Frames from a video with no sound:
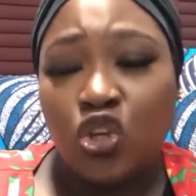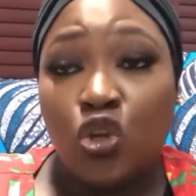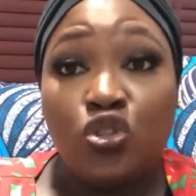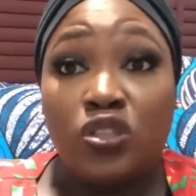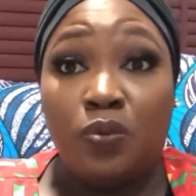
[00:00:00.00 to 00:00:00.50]

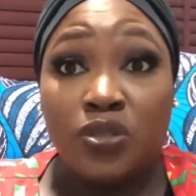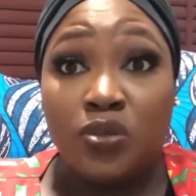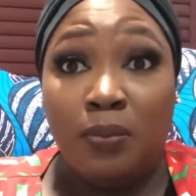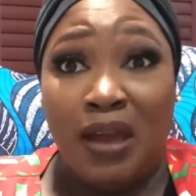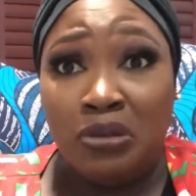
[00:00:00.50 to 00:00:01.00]
Not to the
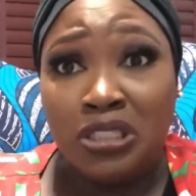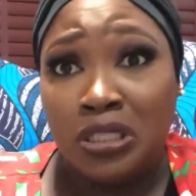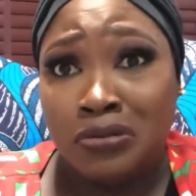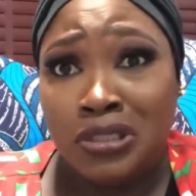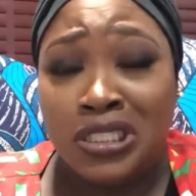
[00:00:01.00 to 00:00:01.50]
point whereby I
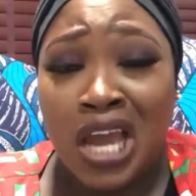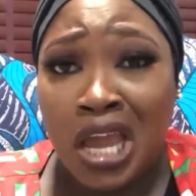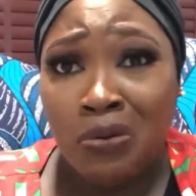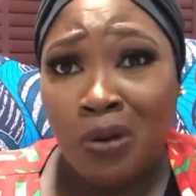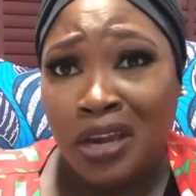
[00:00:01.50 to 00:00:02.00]
wanted to
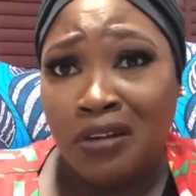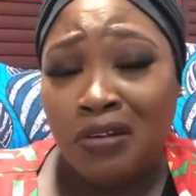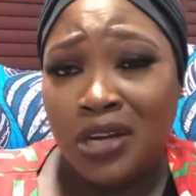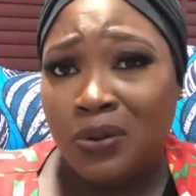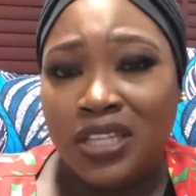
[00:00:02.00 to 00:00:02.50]
die or I
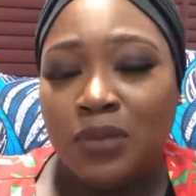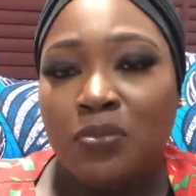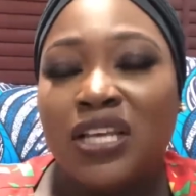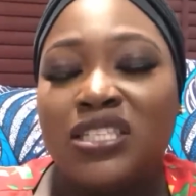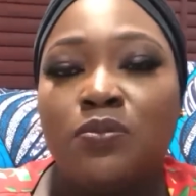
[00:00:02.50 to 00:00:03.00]
cried or
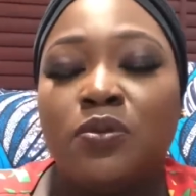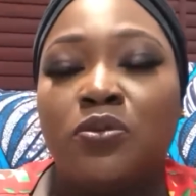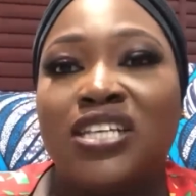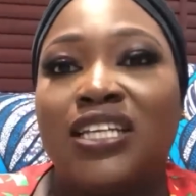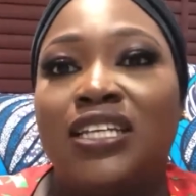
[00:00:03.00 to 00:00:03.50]
anything, but that's
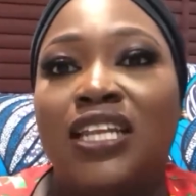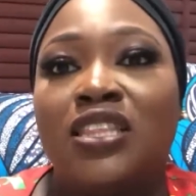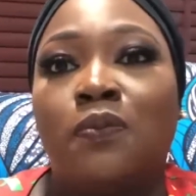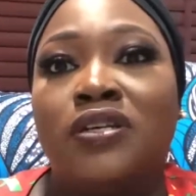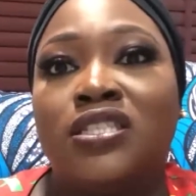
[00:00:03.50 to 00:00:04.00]
simply because I didn't
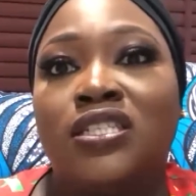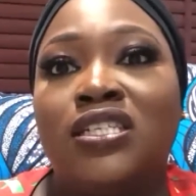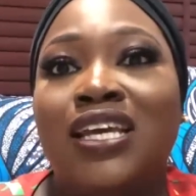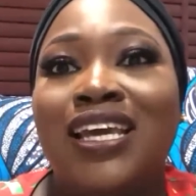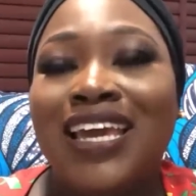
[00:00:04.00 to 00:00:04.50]
let the
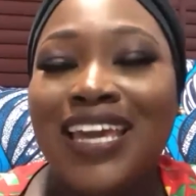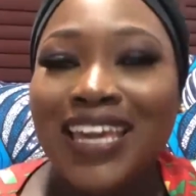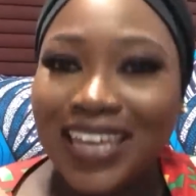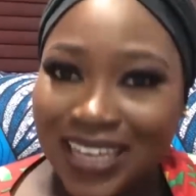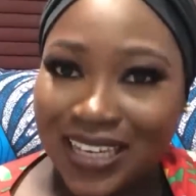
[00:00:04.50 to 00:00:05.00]
person
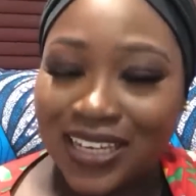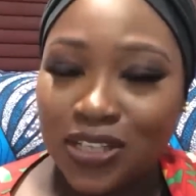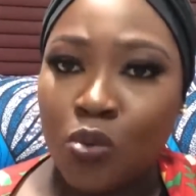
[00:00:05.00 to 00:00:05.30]
in.